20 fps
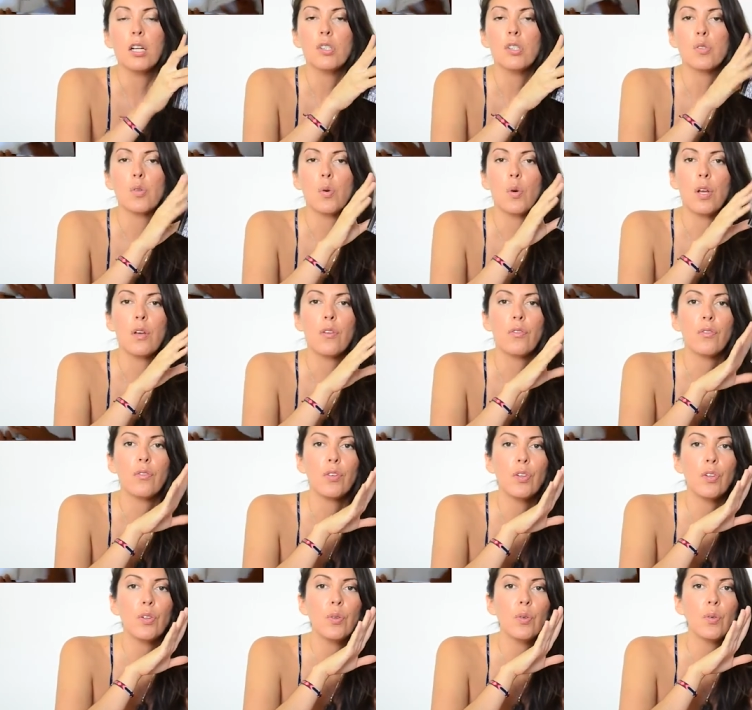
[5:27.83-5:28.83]
So if
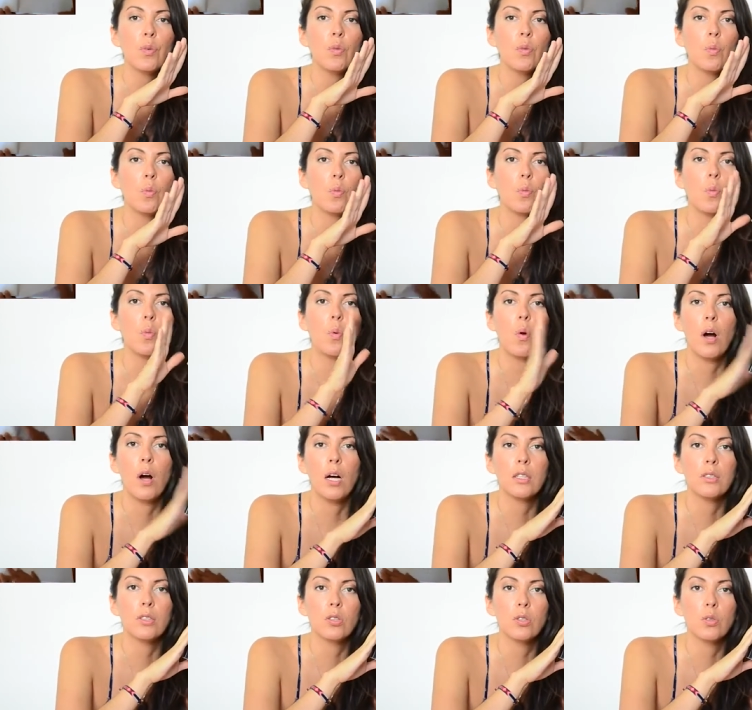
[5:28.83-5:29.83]
you
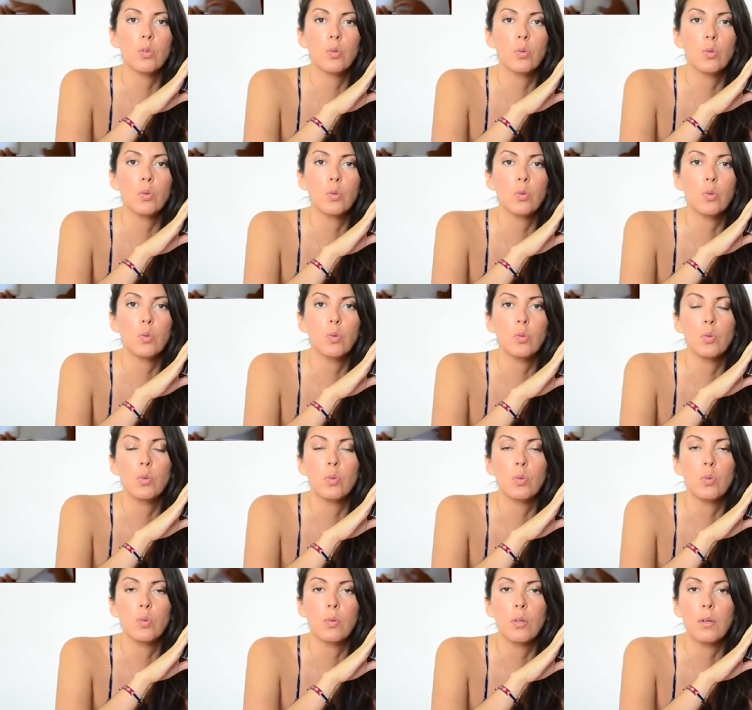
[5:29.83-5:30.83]
want
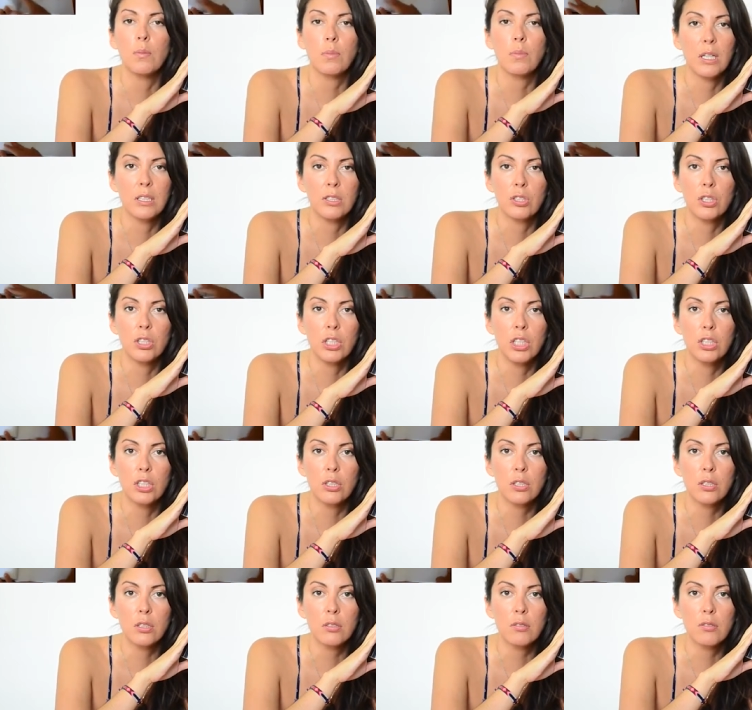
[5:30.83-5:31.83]
to impress your
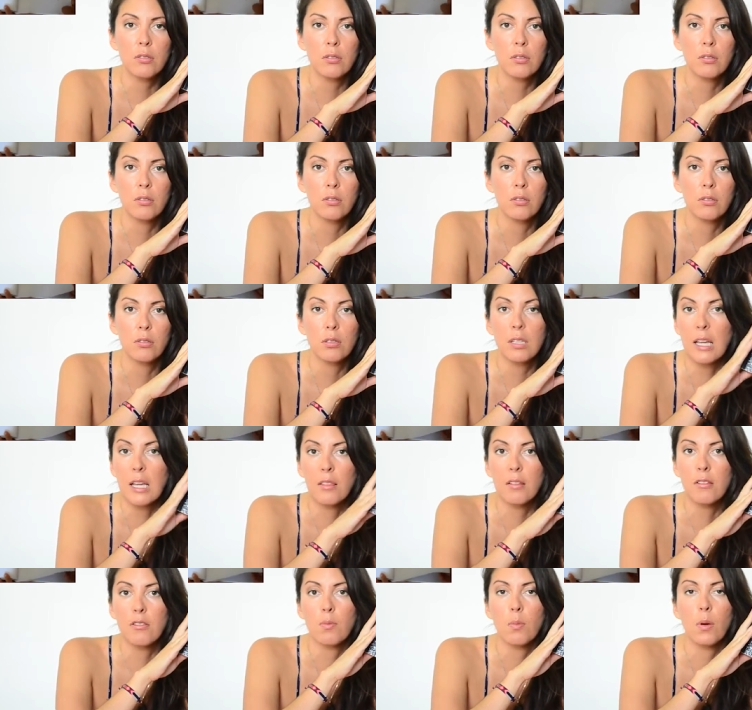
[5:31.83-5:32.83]
teachers,
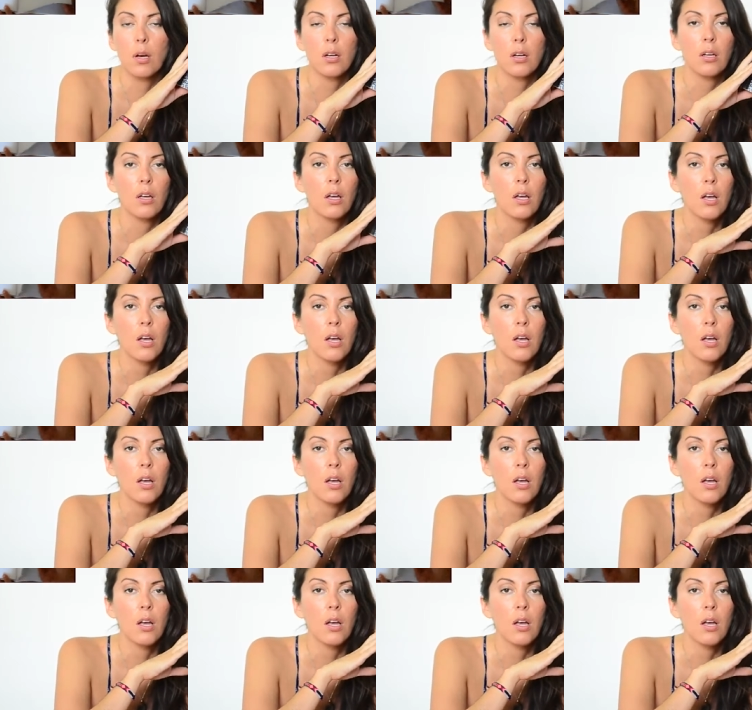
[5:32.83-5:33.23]
get this book.